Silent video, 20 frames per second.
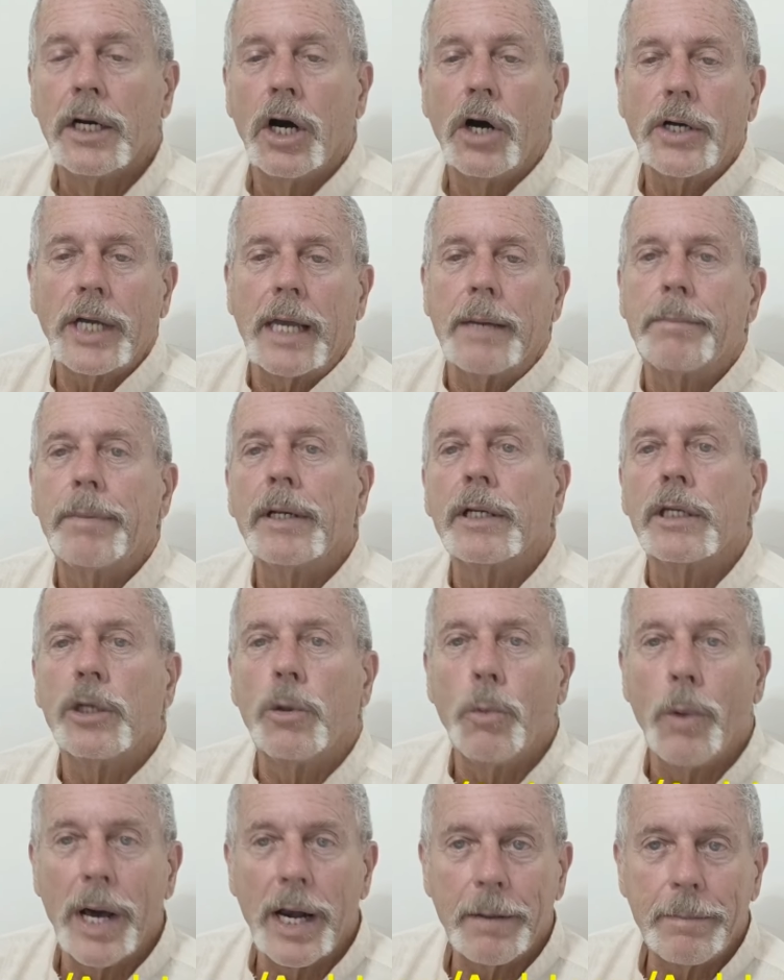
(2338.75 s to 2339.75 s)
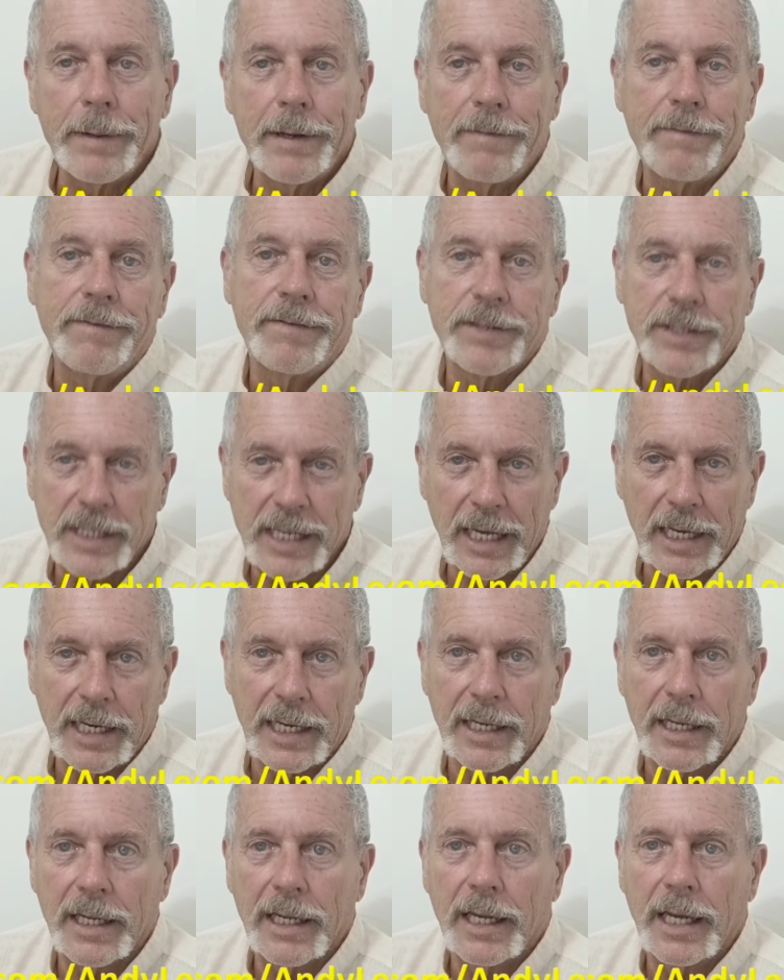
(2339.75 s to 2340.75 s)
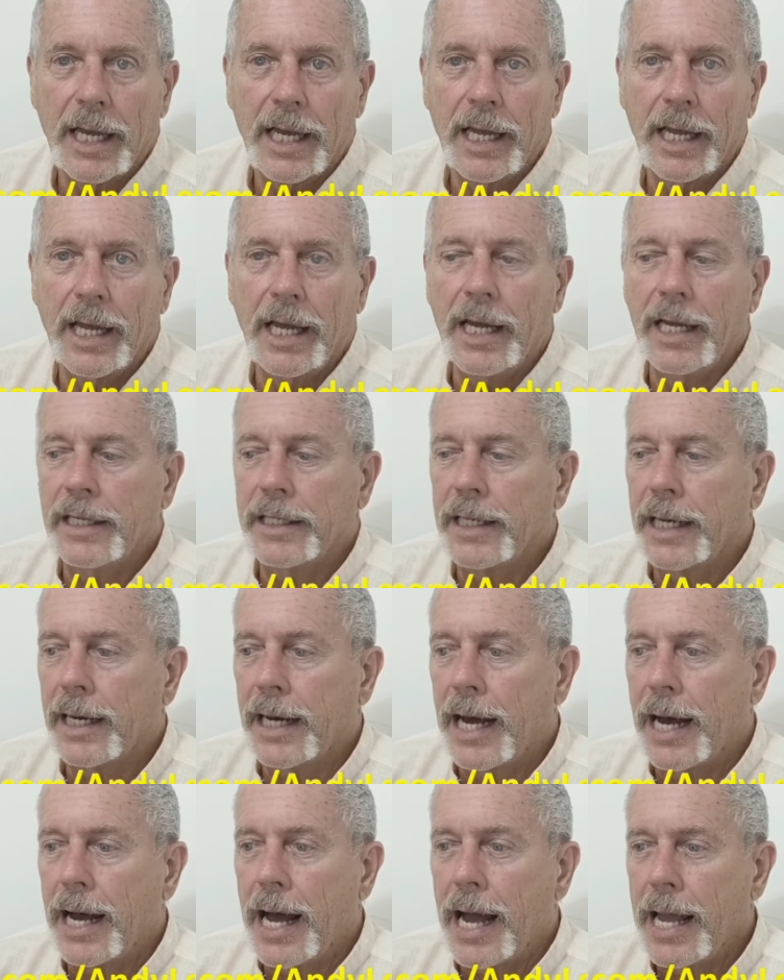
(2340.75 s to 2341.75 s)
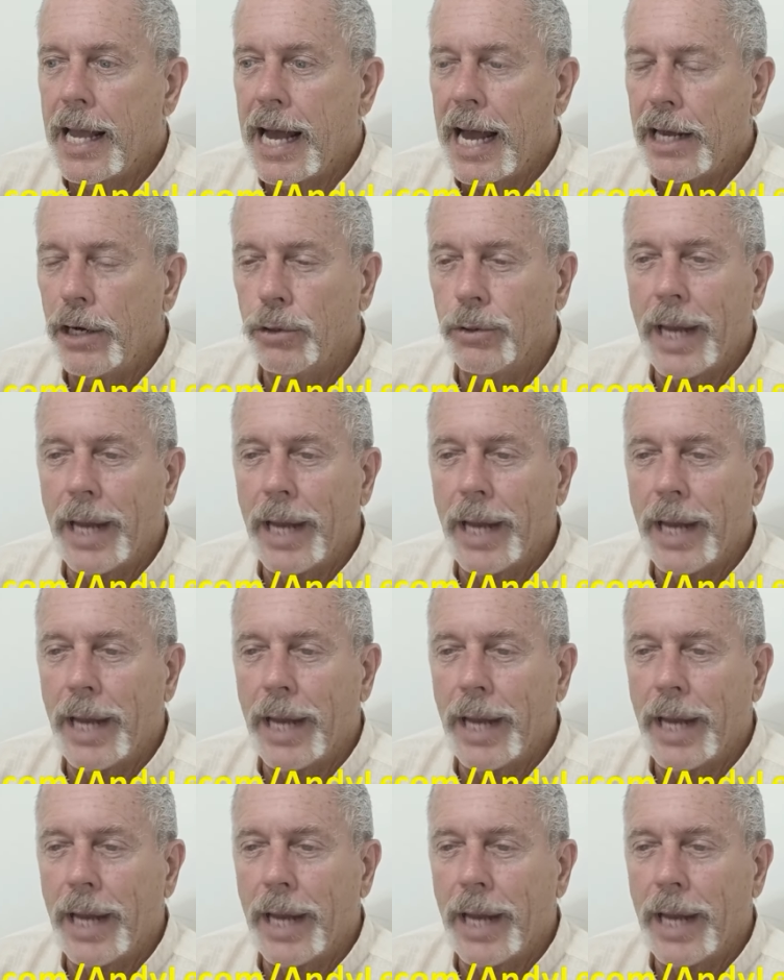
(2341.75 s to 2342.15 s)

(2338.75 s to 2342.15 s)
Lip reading: Okay, but you want to be skinny. And I